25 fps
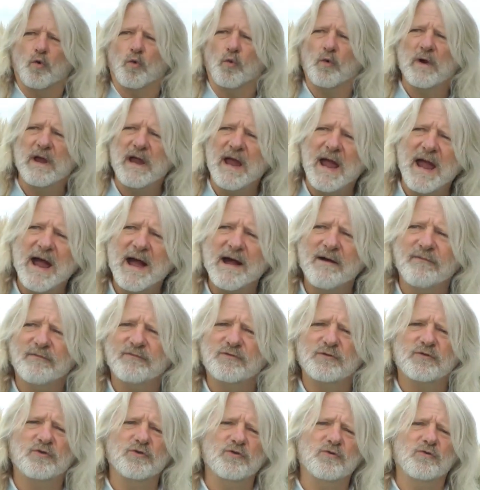we
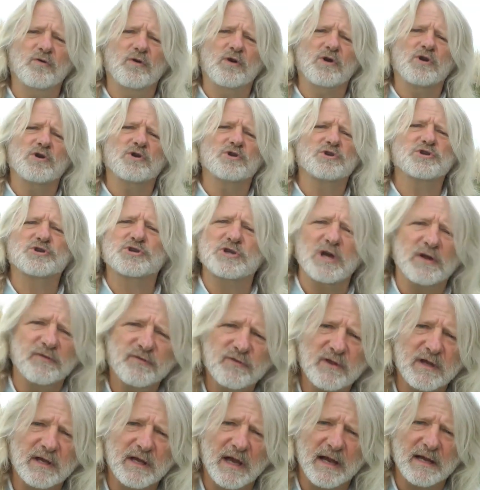have to
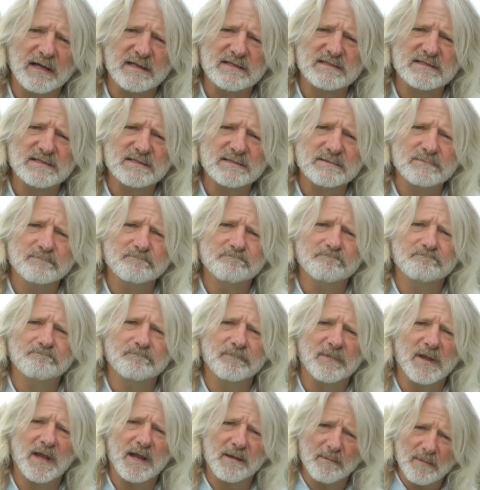shut the gates.
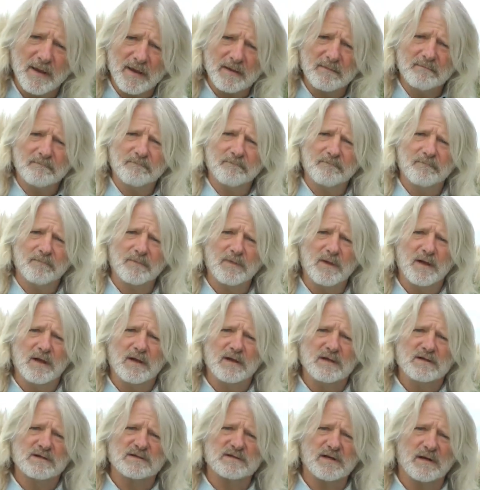Amen?
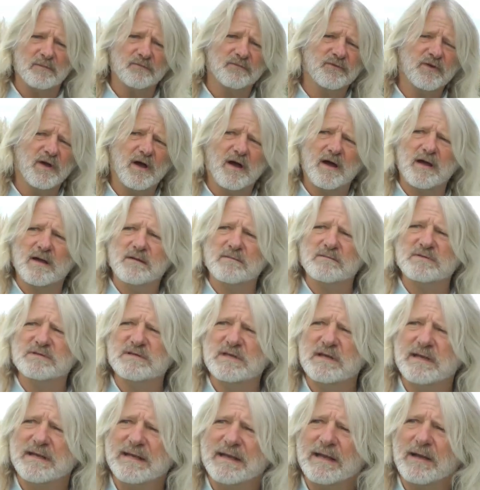
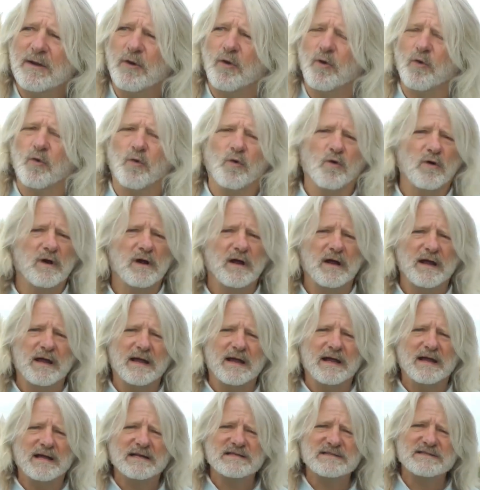Sometimes
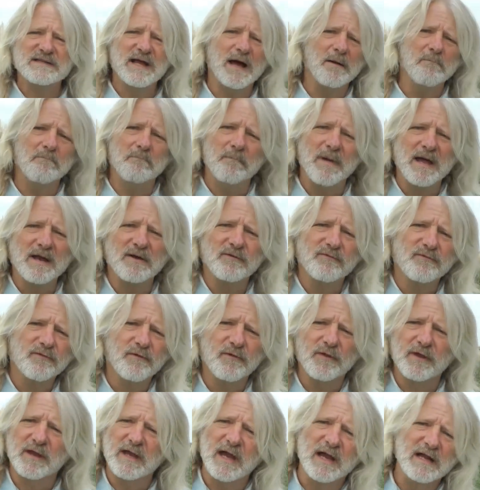it's not meant
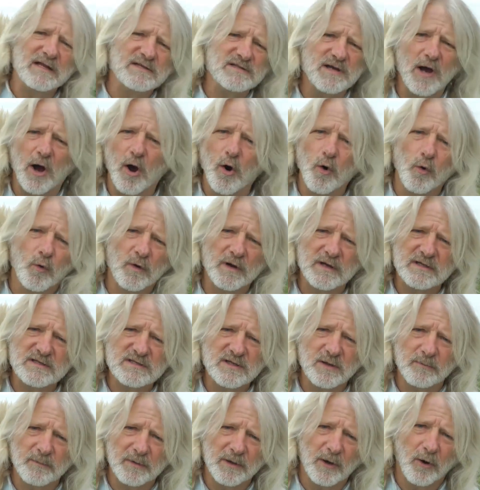for the gates
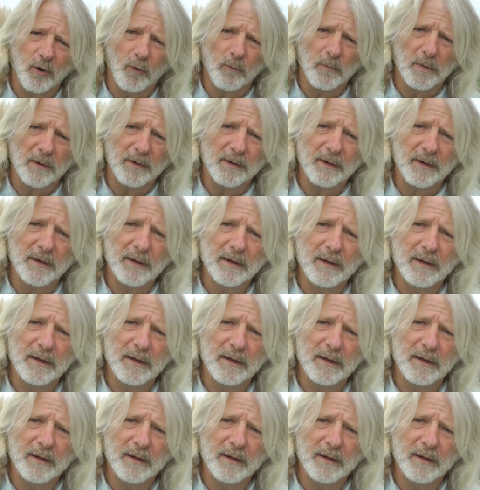always to be open.